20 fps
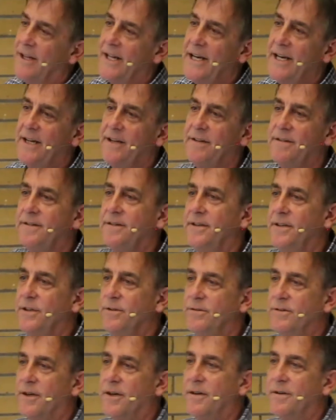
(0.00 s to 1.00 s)
land is to
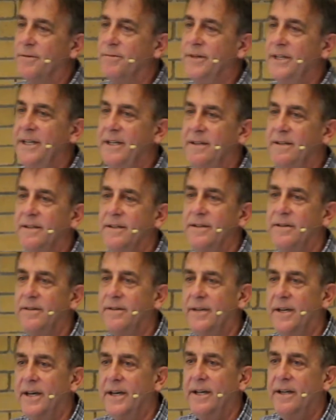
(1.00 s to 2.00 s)
use all the wheat,
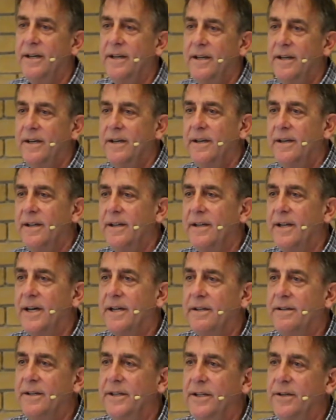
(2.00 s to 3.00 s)
right?
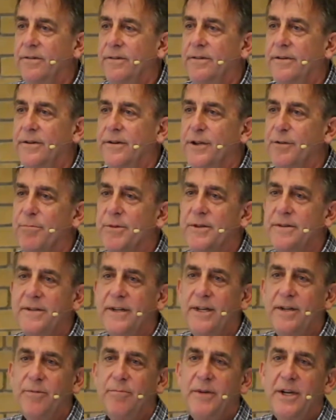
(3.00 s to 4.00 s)
Not to use
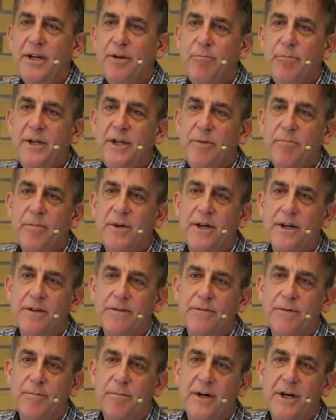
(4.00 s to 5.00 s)
30% and make peat
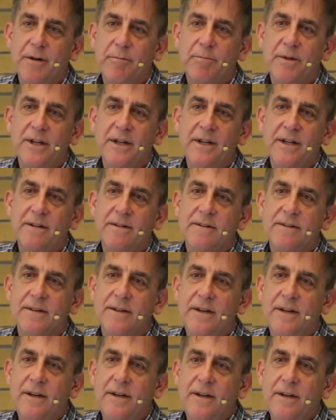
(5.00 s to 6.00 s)
pots for pot plants
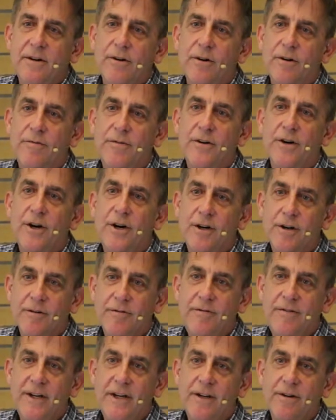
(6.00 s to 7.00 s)
or for hog
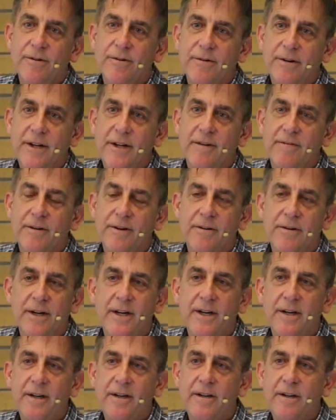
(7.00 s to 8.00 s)
feed or whatever,
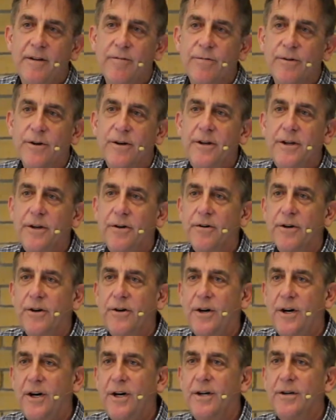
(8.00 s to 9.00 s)
right? If we're going to
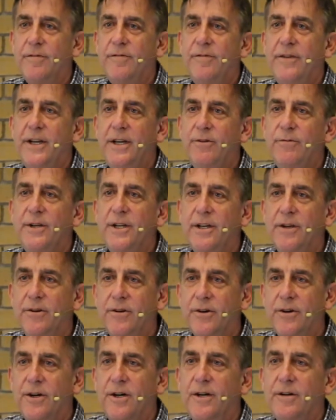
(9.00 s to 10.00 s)
grow hog feed, we can
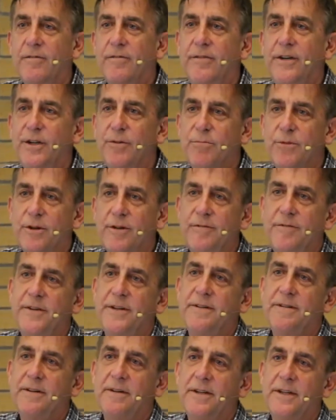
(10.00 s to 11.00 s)
grow hog feed more
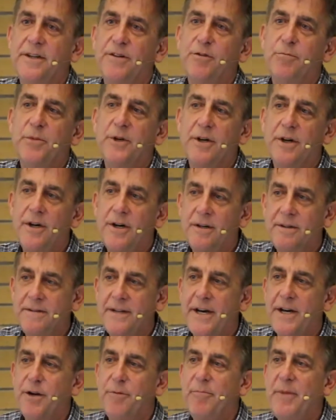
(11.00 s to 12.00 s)
efficiently. We put hogs
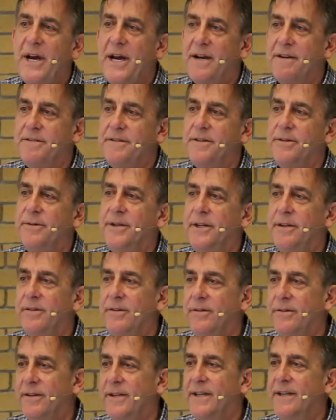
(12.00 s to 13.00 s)
out on pasture. We can
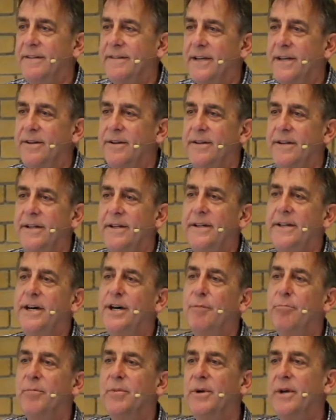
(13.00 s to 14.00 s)
do things other than
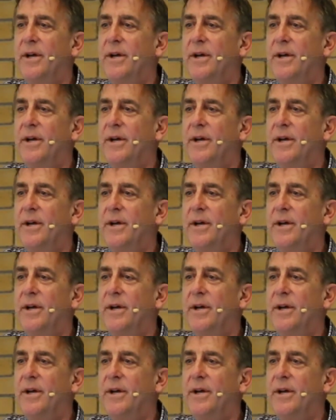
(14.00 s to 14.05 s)
dump